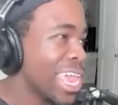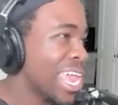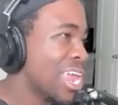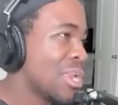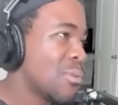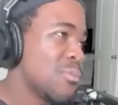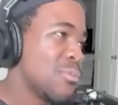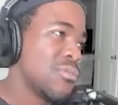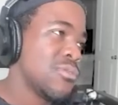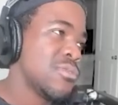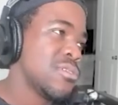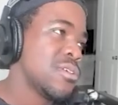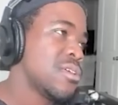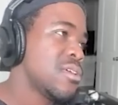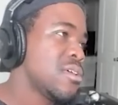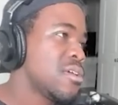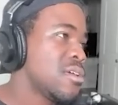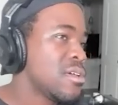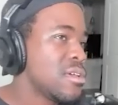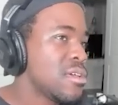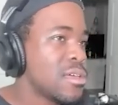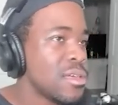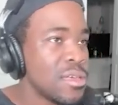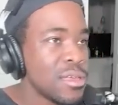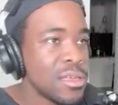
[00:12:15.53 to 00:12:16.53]
animal?
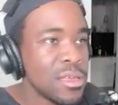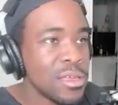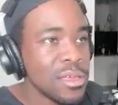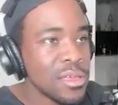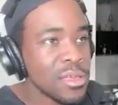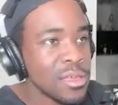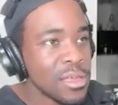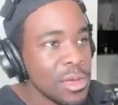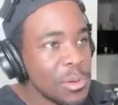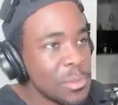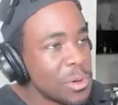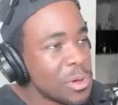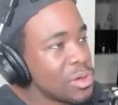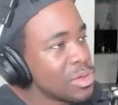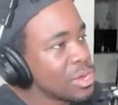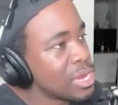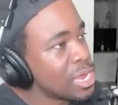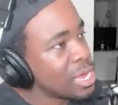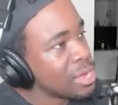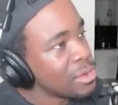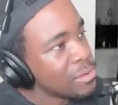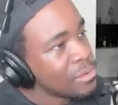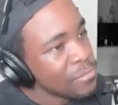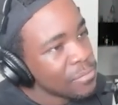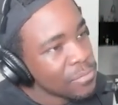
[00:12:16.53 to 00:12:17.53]
Come on
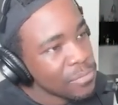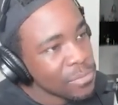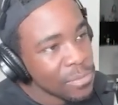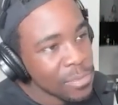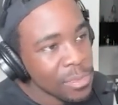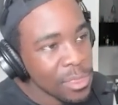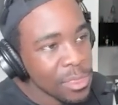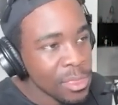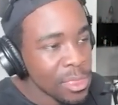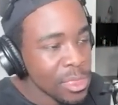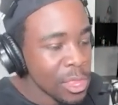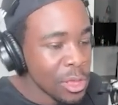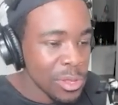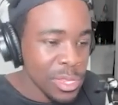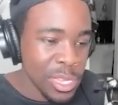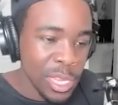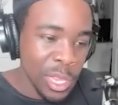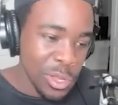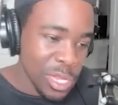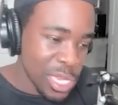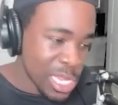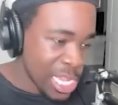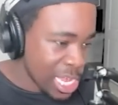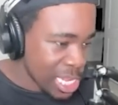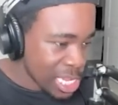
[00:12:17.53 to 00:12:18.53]
now. No,
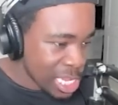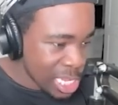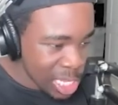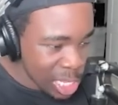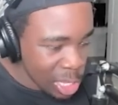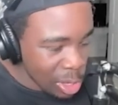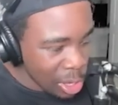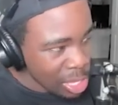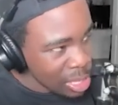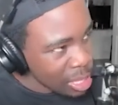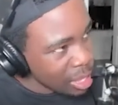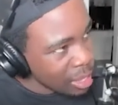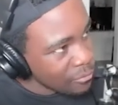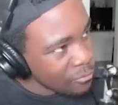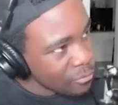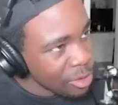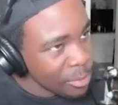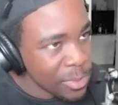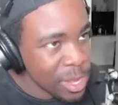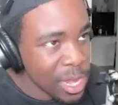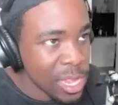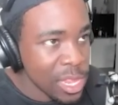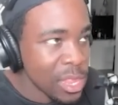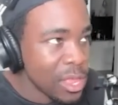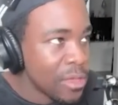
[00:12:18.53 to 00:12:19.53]
no sexes though. I love
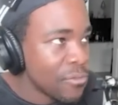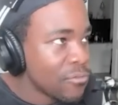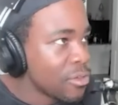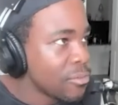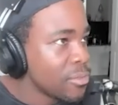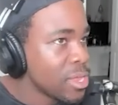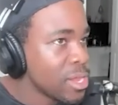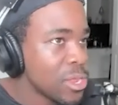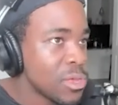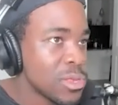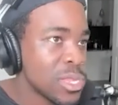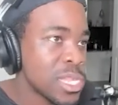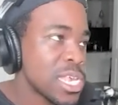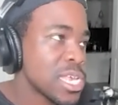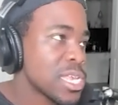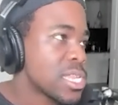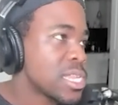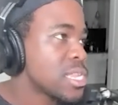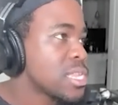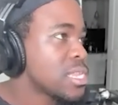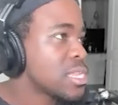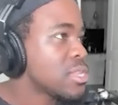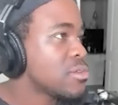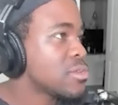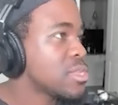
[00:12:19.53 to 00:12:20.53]
women. I love women. No
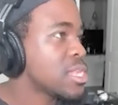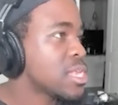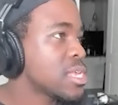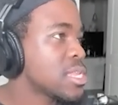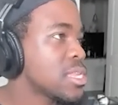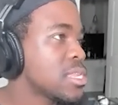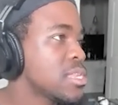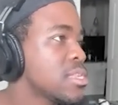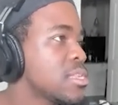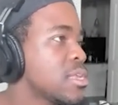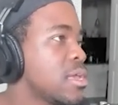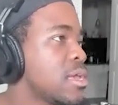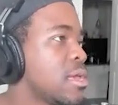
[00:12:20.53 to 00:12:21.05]
sexes. No sexes.